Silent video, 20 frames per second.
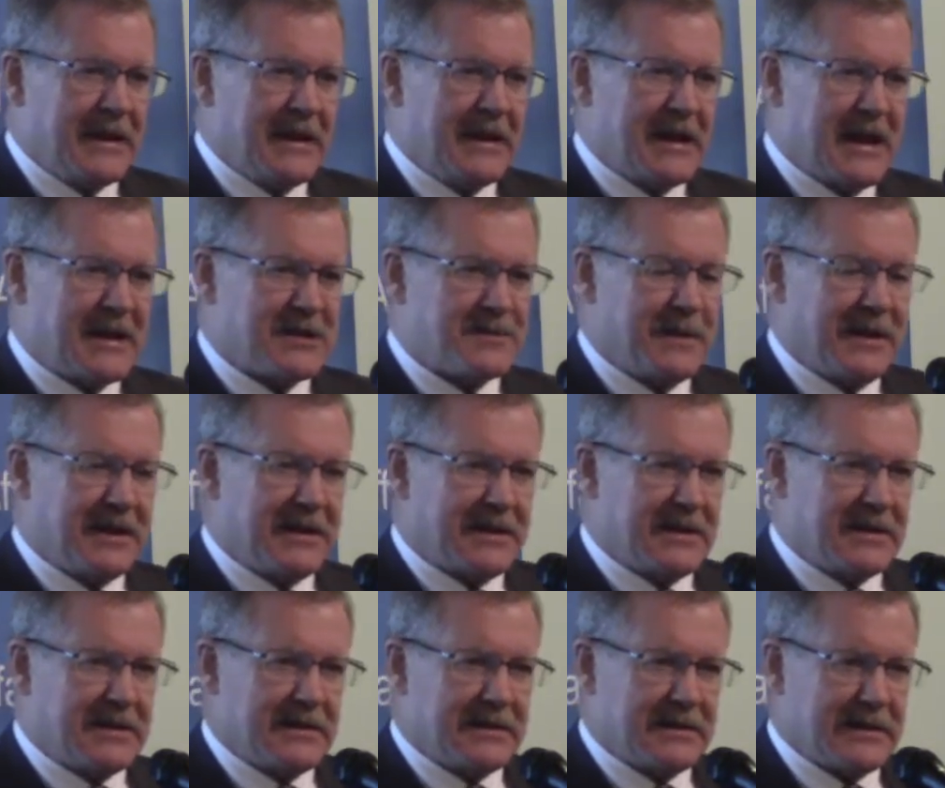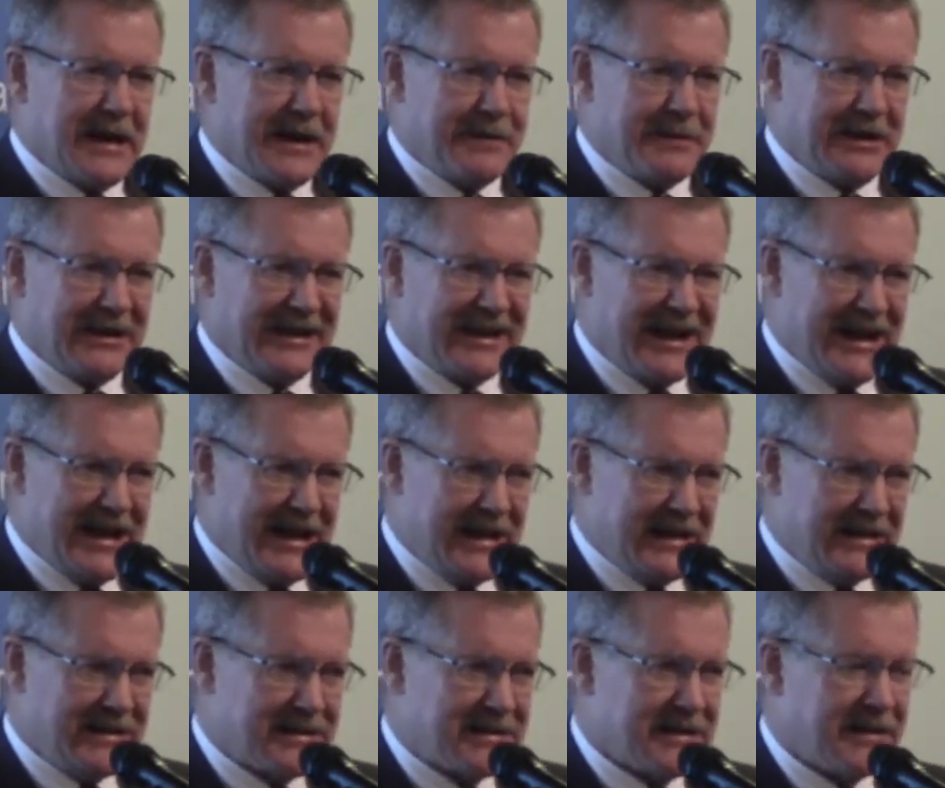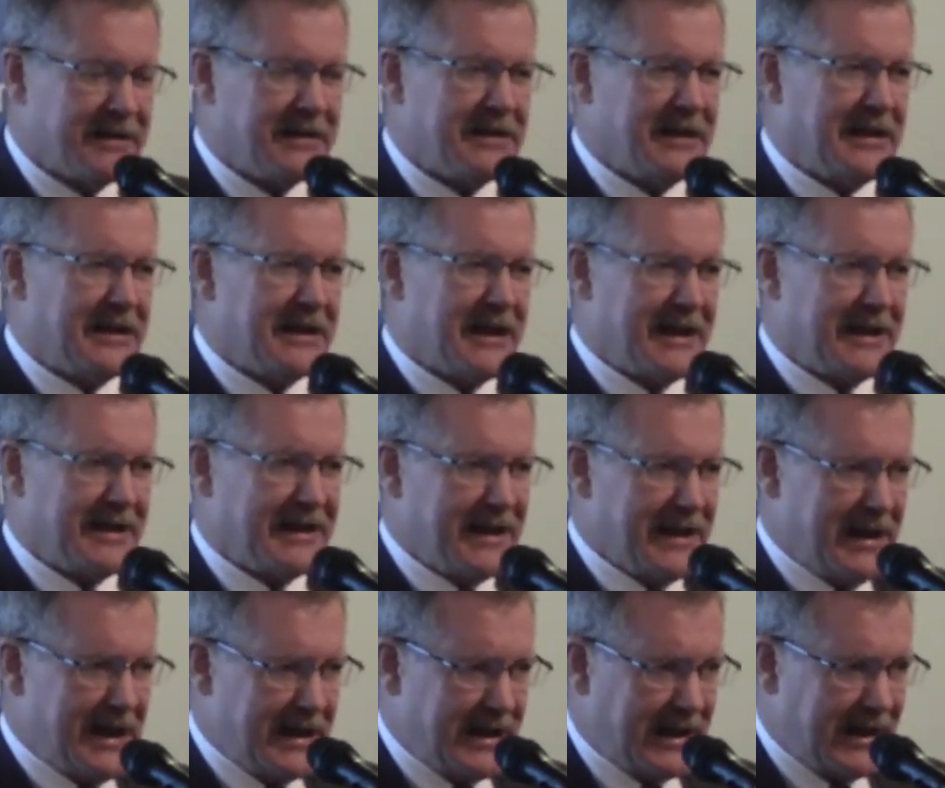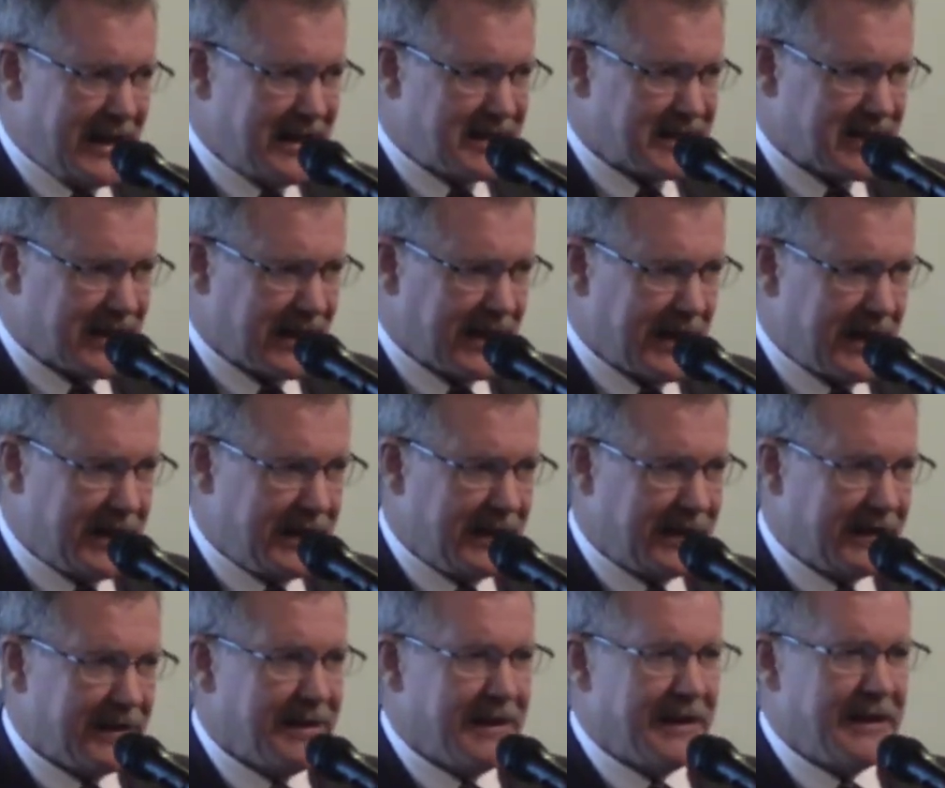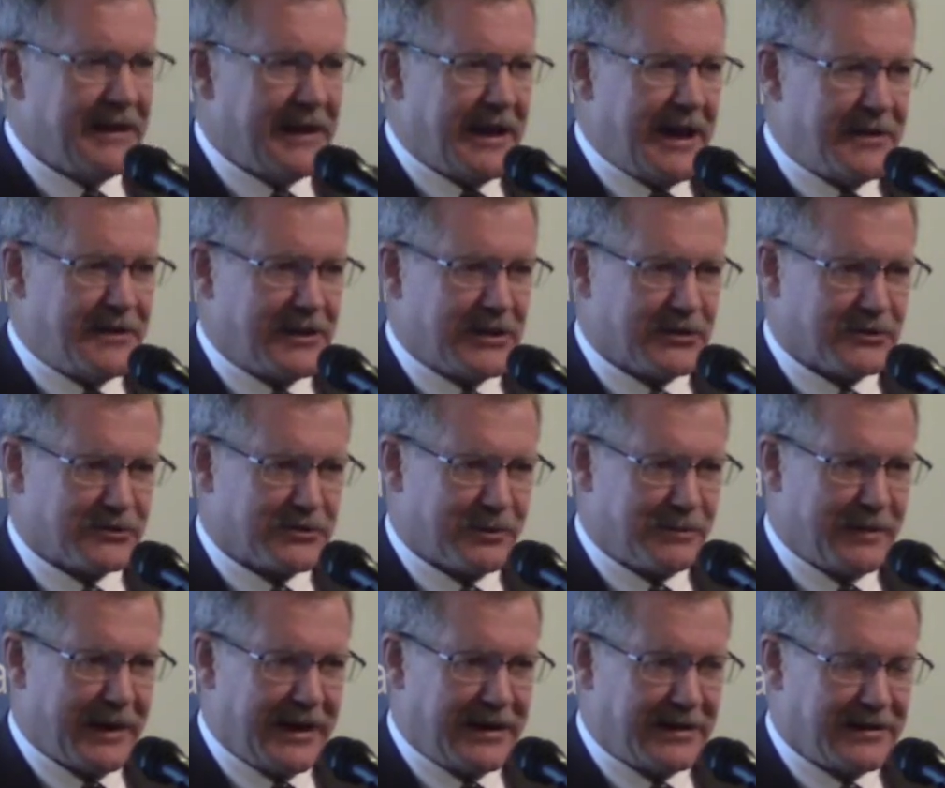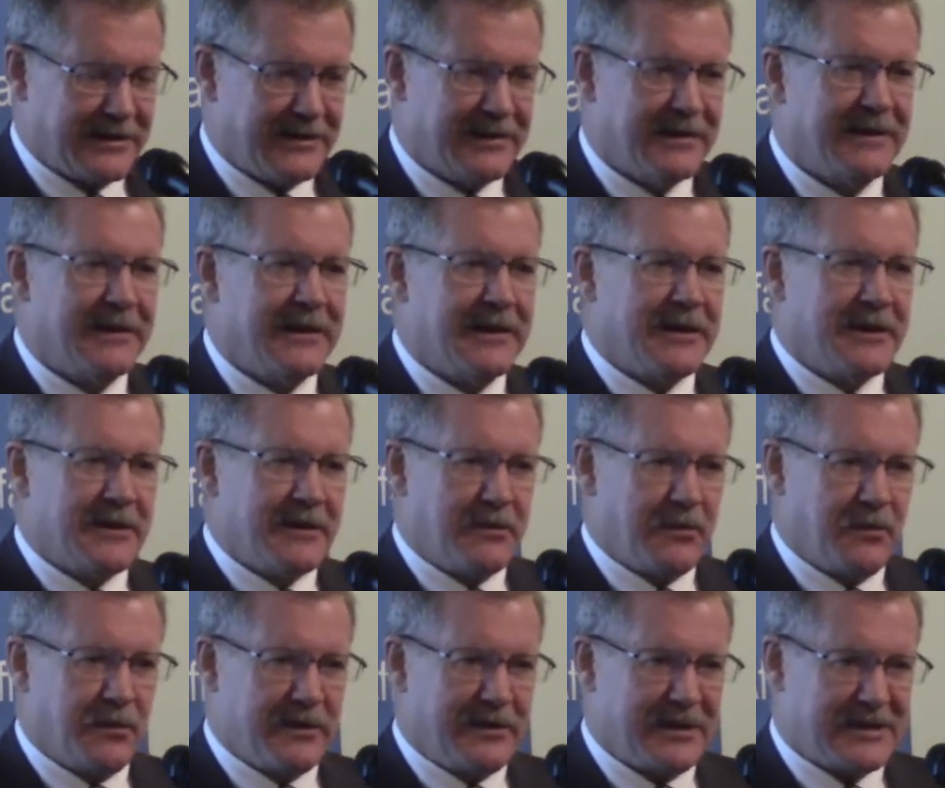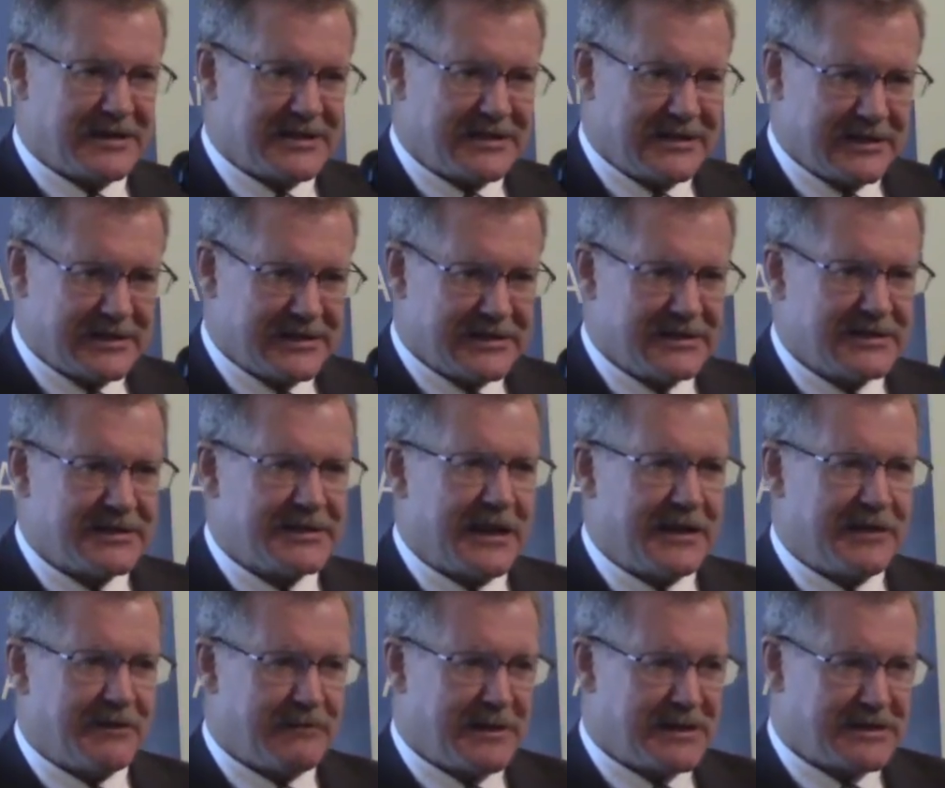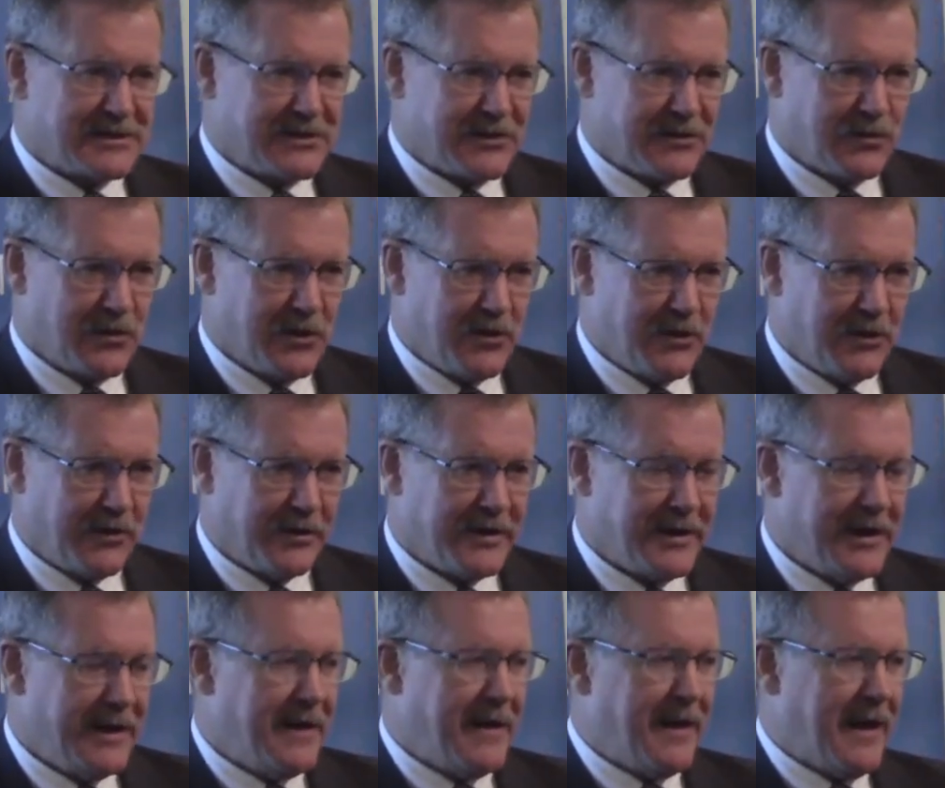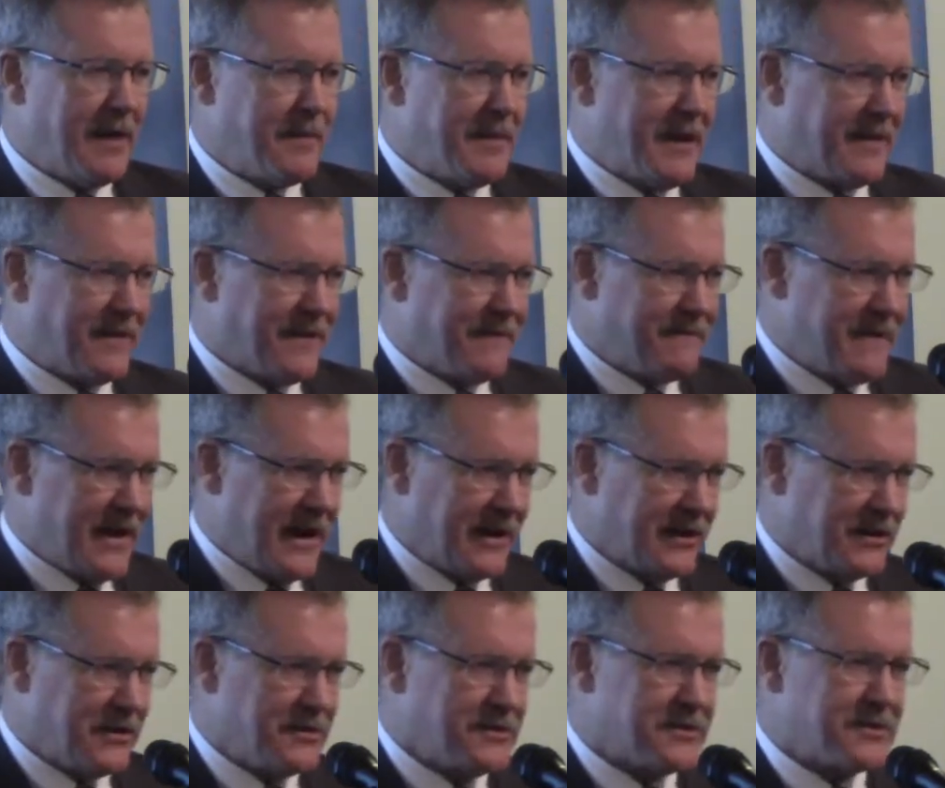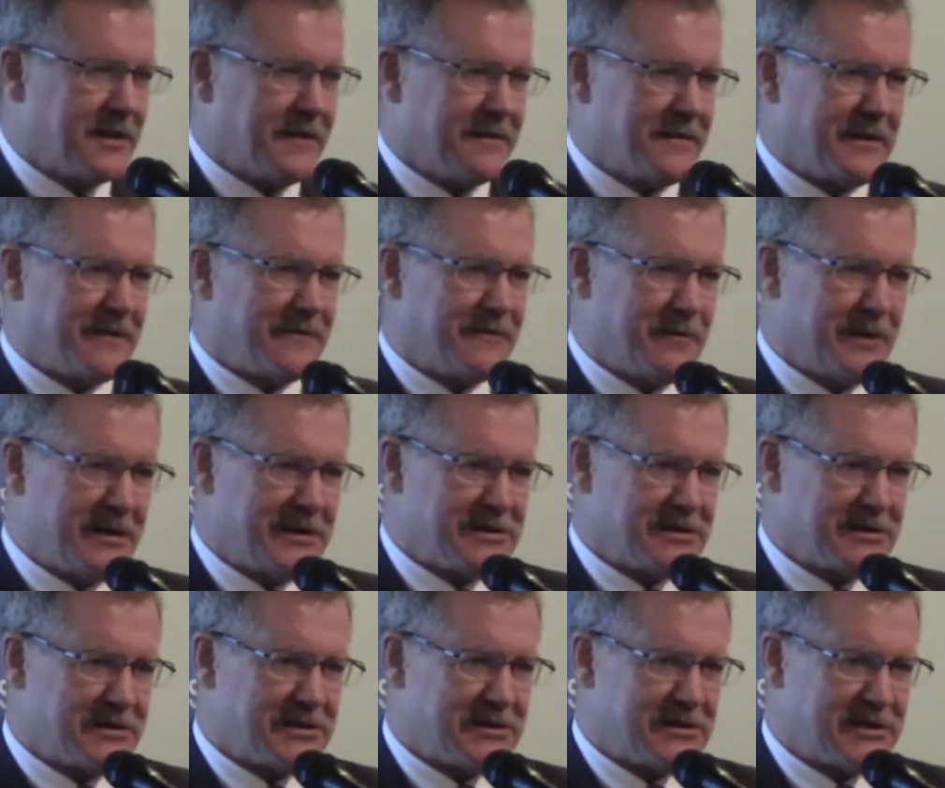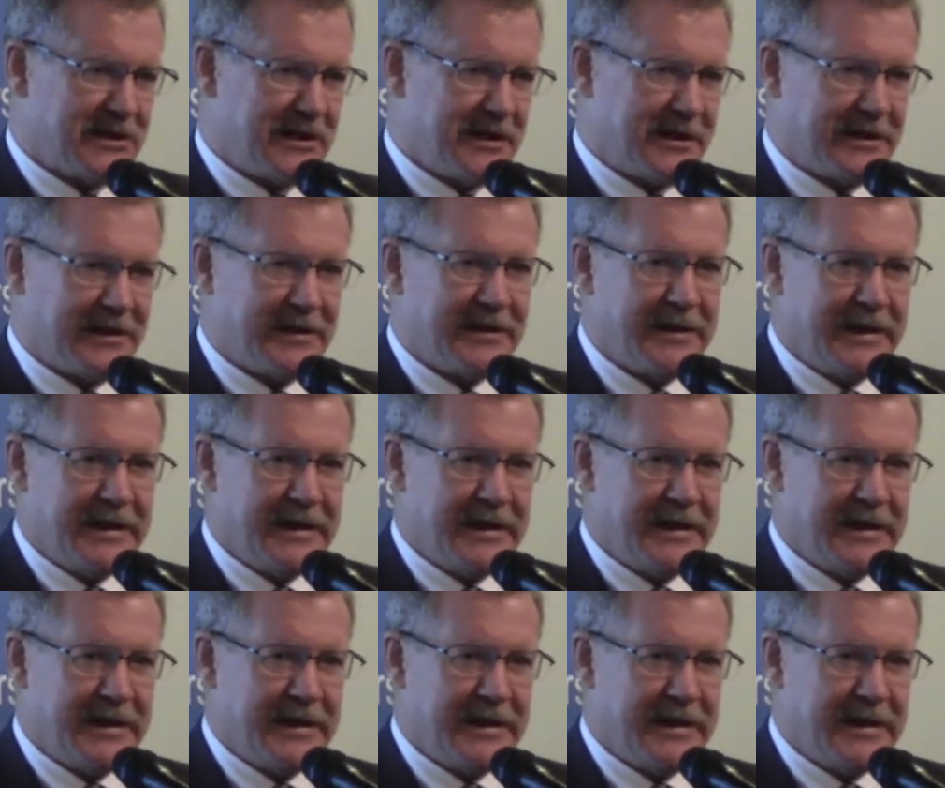it has become engaged in, a, in an escalating ethical debate with its citizens and the rest of the world about the values of the information society.